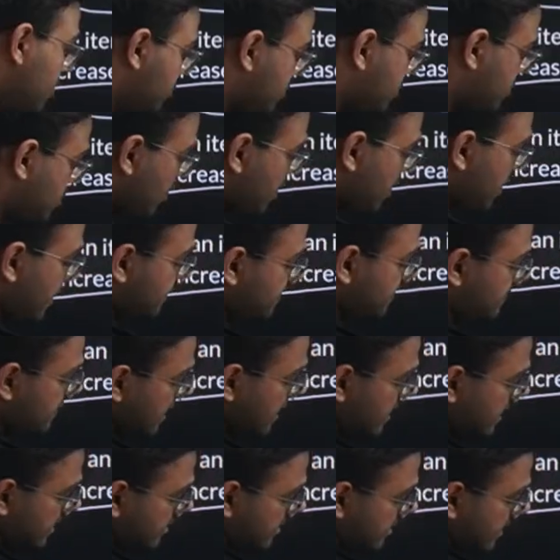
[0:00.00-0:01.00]
So if
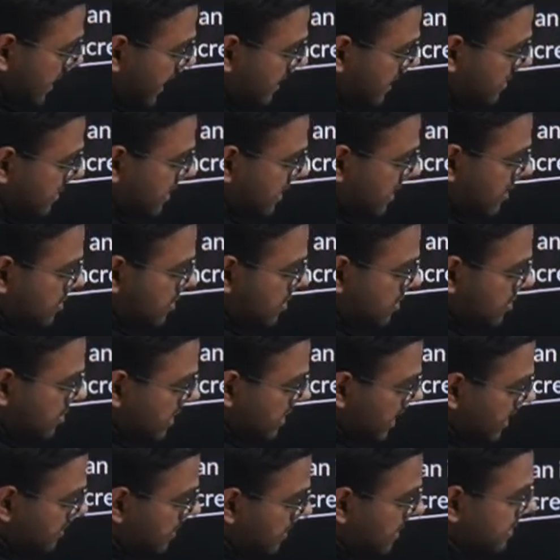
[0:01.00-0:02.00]
there is x is equal to
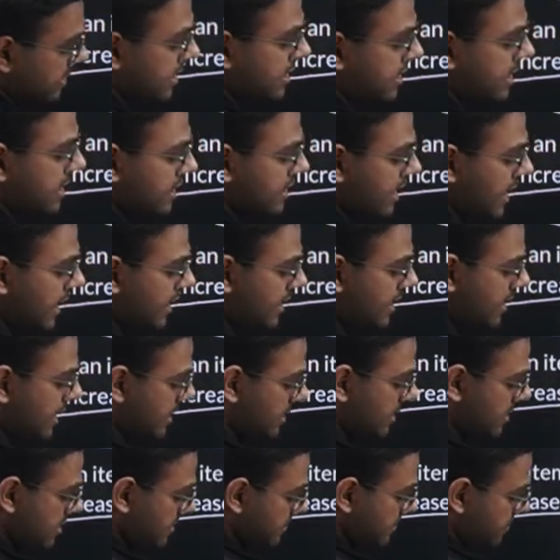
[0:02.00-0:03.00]
10% as
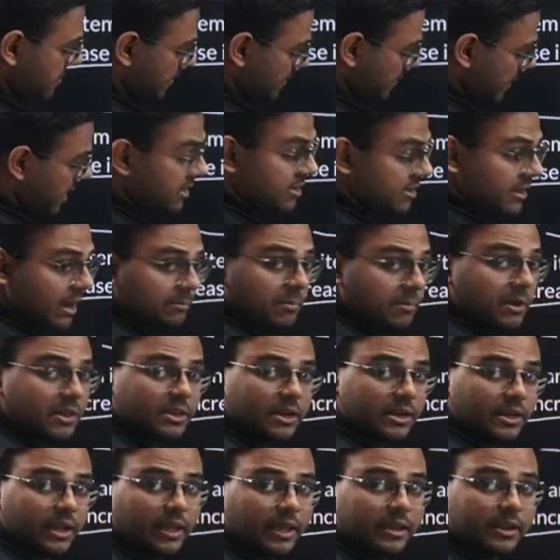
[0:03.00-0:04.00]
increase, first
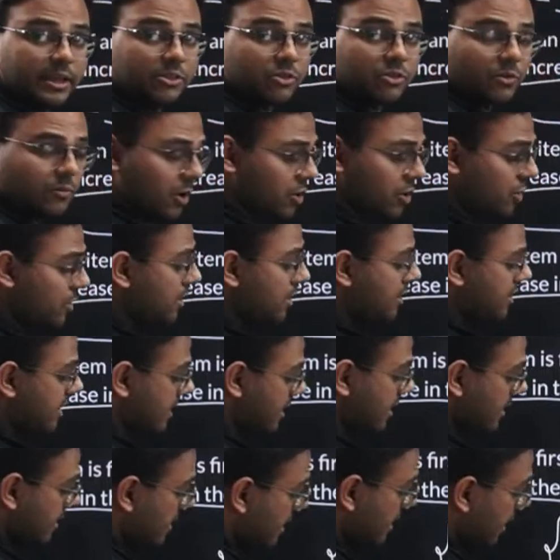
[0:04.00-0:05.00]
10% increase, so what you will
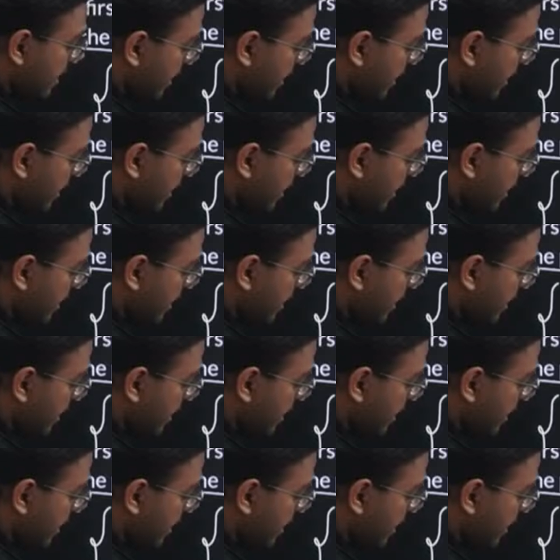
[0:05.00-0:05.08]
say,